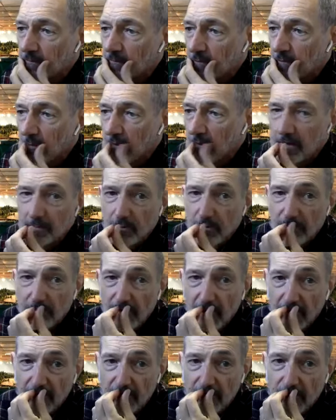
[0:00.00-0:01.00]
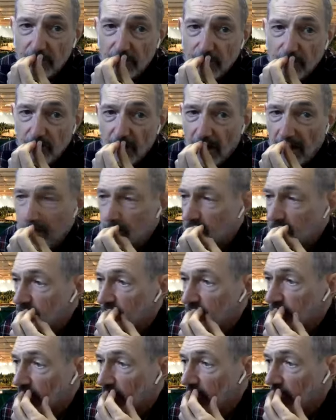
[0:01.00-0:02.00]
we can put that in the new track, which
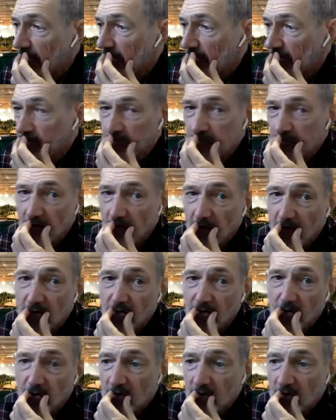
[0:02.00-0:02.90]
is all the way in the front.